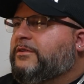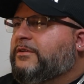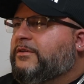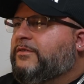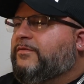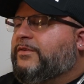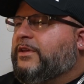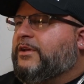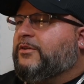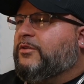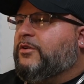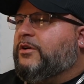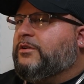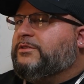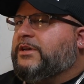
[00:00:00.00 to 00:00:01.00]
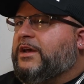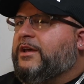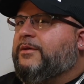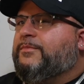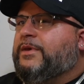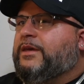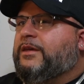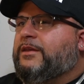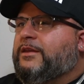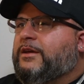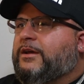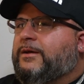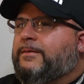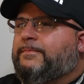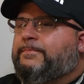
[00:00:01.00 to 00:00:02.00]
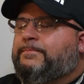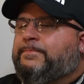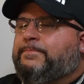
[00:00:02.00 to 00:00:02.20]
for like a long time. And